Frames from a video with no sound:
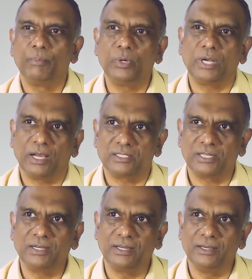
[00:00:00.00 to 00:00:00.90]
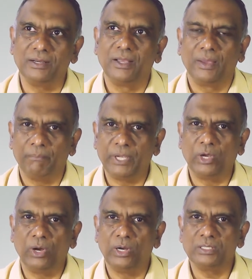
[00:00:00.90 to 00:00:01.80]
put asunder,
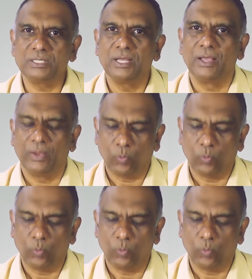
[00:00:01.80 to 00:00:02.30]
because